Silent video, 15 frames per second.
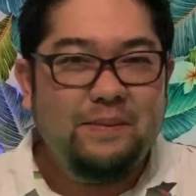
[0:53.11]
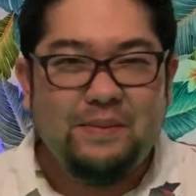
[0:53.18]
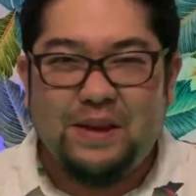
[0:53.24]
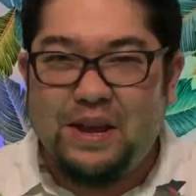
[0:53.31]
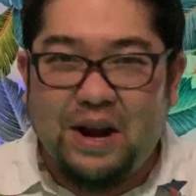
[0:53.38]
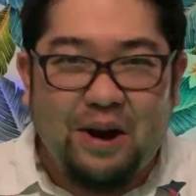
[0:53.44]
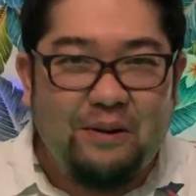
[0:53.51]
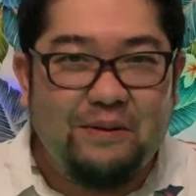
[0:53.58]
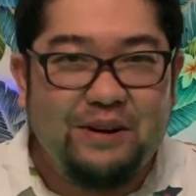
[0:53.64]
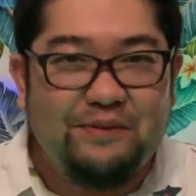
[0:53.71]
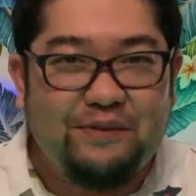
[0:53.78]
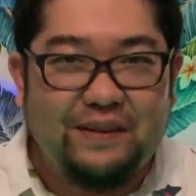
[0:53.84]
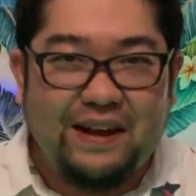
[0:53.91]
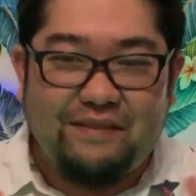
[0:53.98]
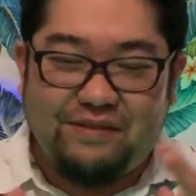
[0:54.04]
You know, when
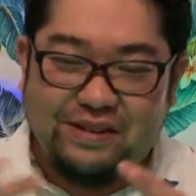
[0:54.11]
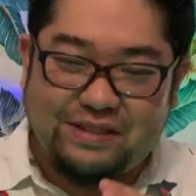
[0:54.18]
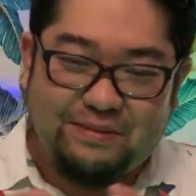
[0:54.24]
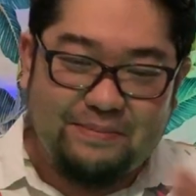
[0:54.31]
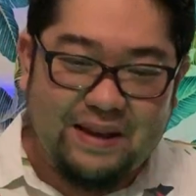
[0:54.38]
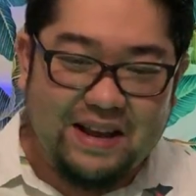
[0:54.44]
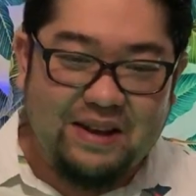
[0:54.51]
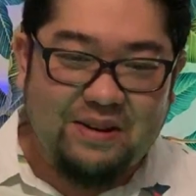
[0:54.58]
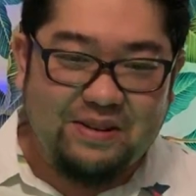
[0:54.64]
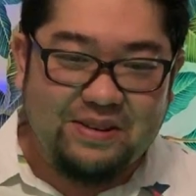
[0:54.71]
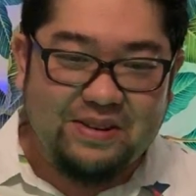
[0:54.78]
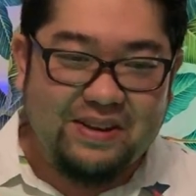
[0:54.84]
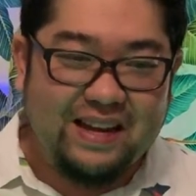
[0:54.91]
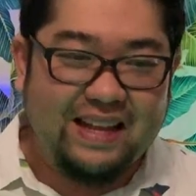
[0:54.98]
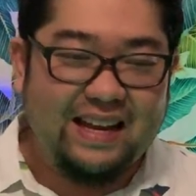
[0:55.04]
flavors mingle,
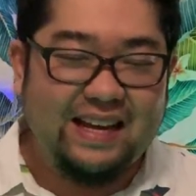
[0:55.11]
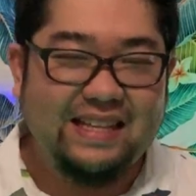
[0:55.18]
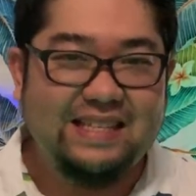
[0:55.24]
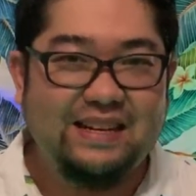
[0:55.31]
you get like